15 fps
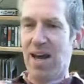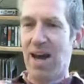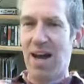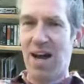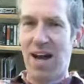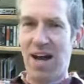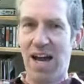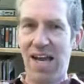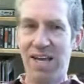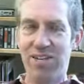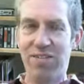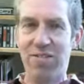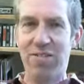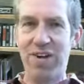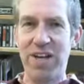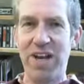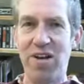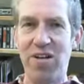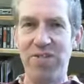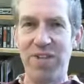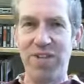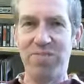And it's a
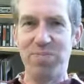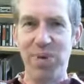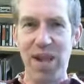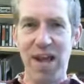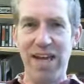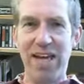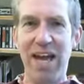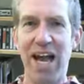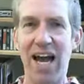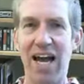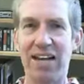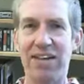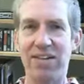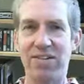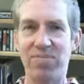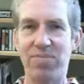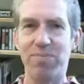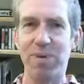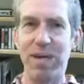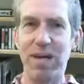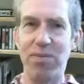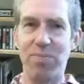video of this black cat
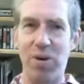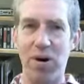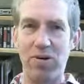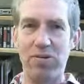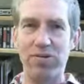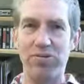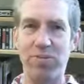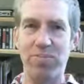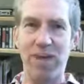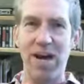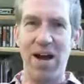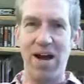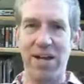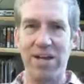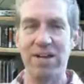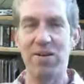being approached from behind,